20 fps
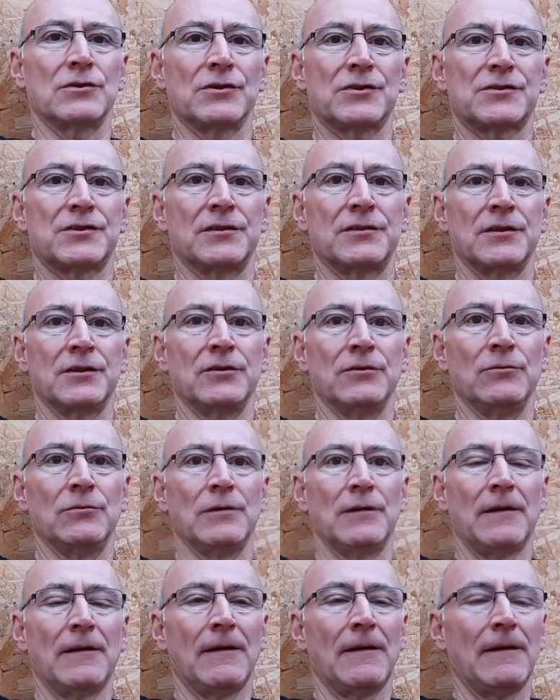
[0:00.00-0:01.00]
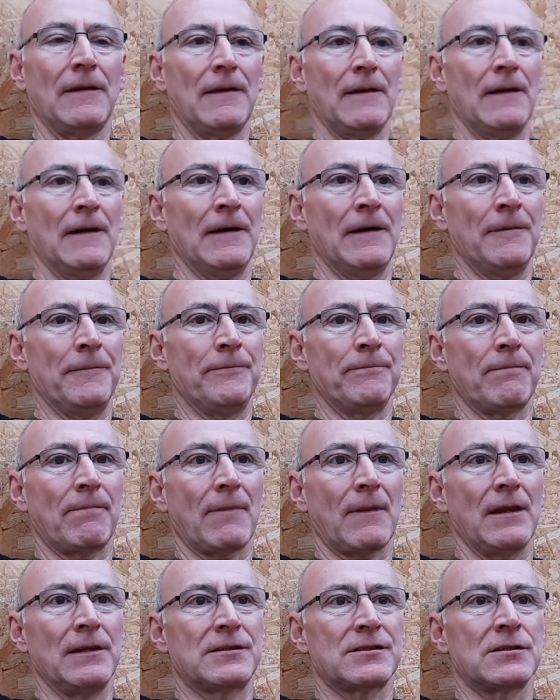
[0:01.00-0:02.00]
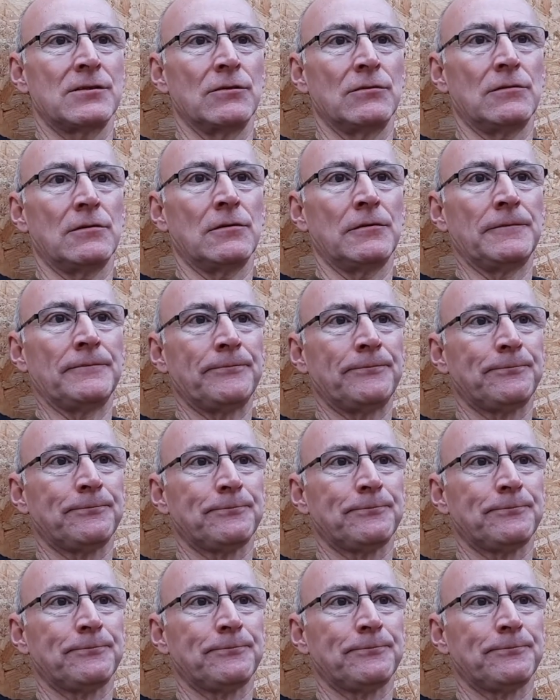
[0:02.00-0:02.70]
us to do. It's no